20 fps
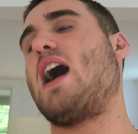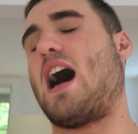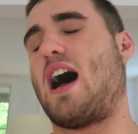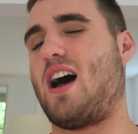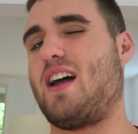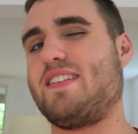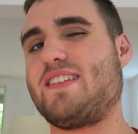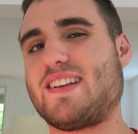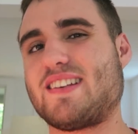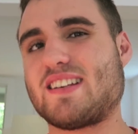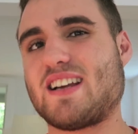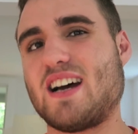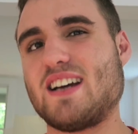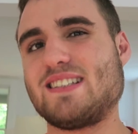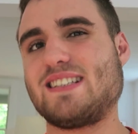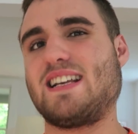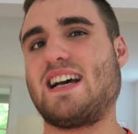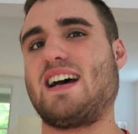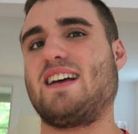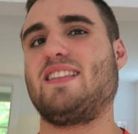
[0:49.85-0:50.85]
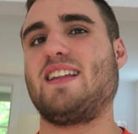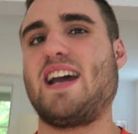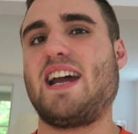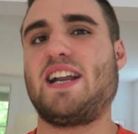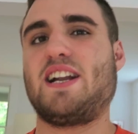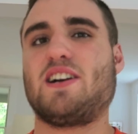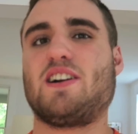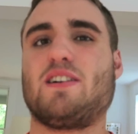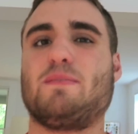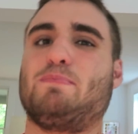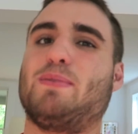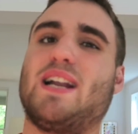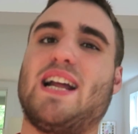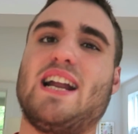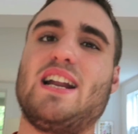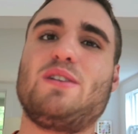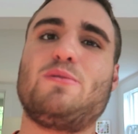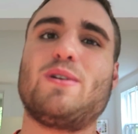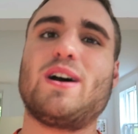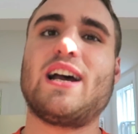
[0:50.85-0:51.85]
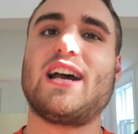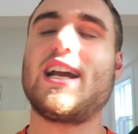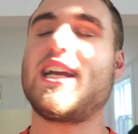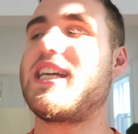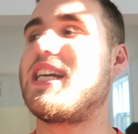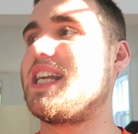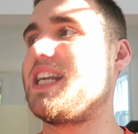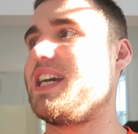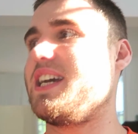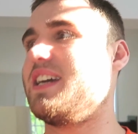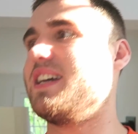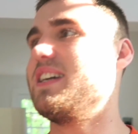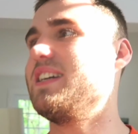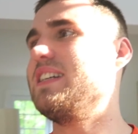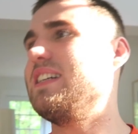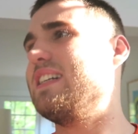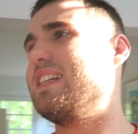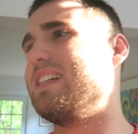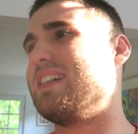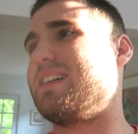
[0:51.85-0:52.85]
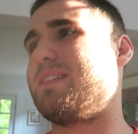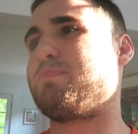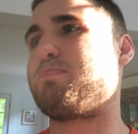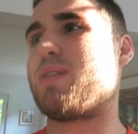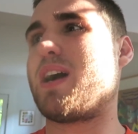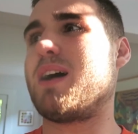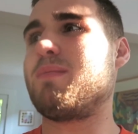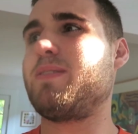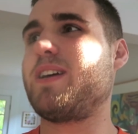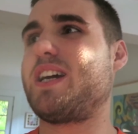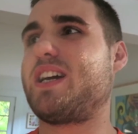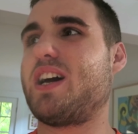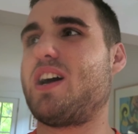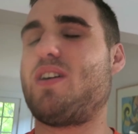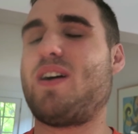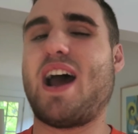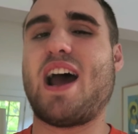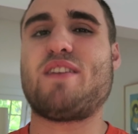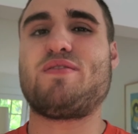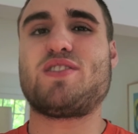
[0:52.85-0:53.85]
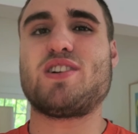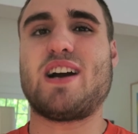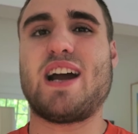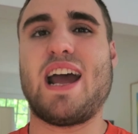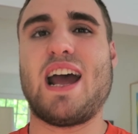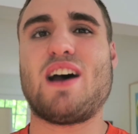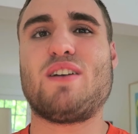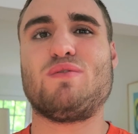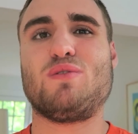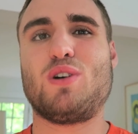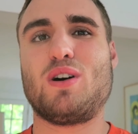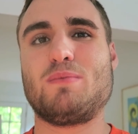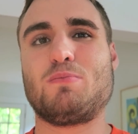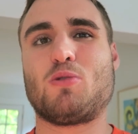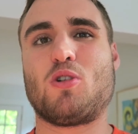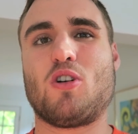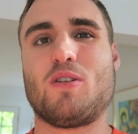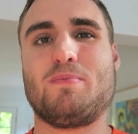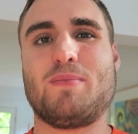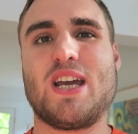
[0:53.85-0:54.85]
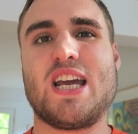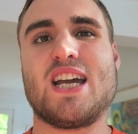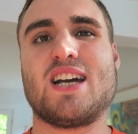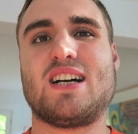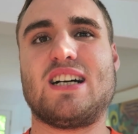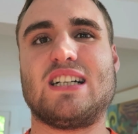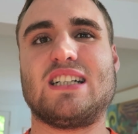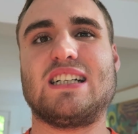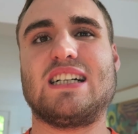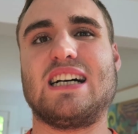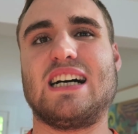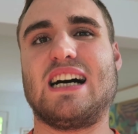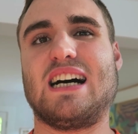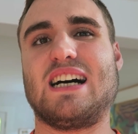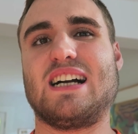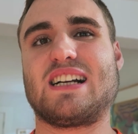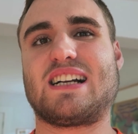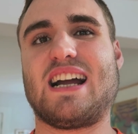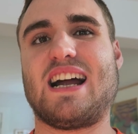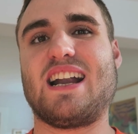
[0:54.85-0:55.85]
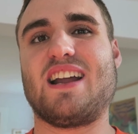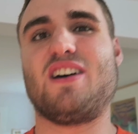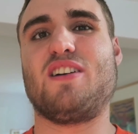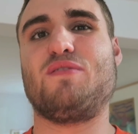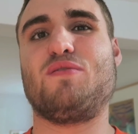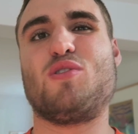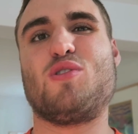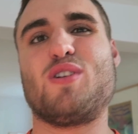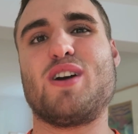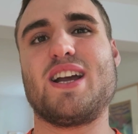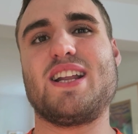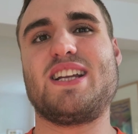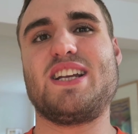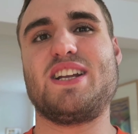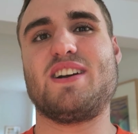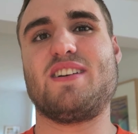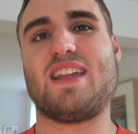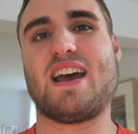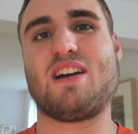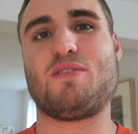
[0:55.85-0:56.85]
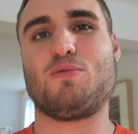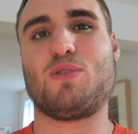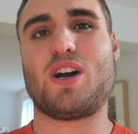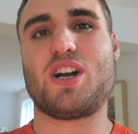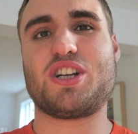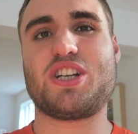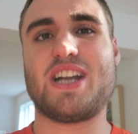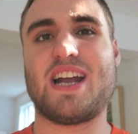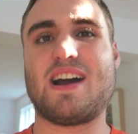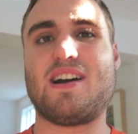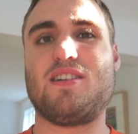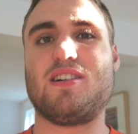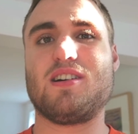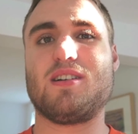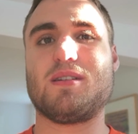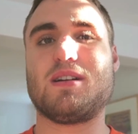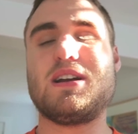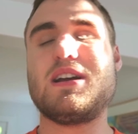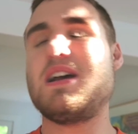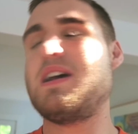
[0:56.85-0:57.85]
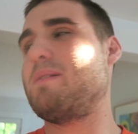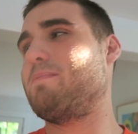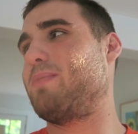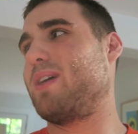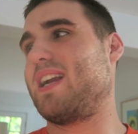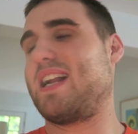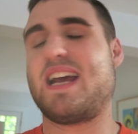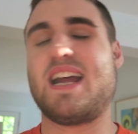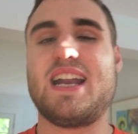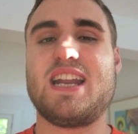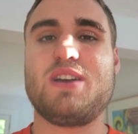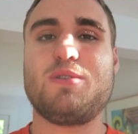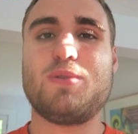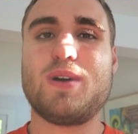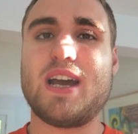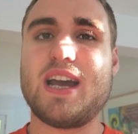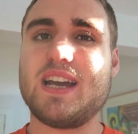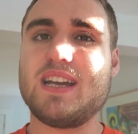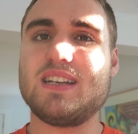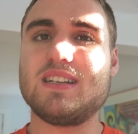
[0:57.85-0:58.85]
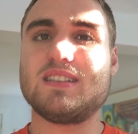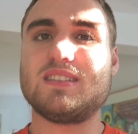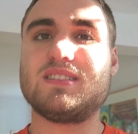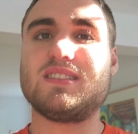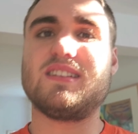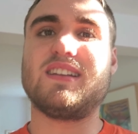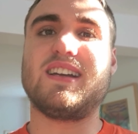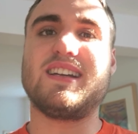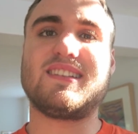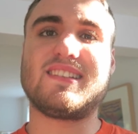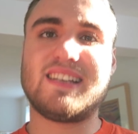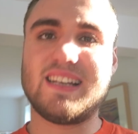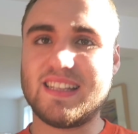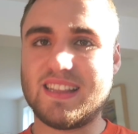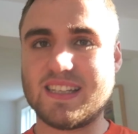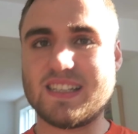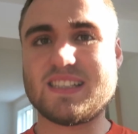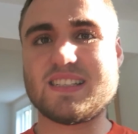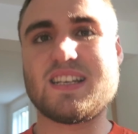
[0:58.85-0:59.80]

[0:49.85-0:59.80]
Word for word: I'll discuss that later, but anyway, gonna probably go after I have one more meal, uh, kind of avoid, you know, that rush hour. But anyway, let's get this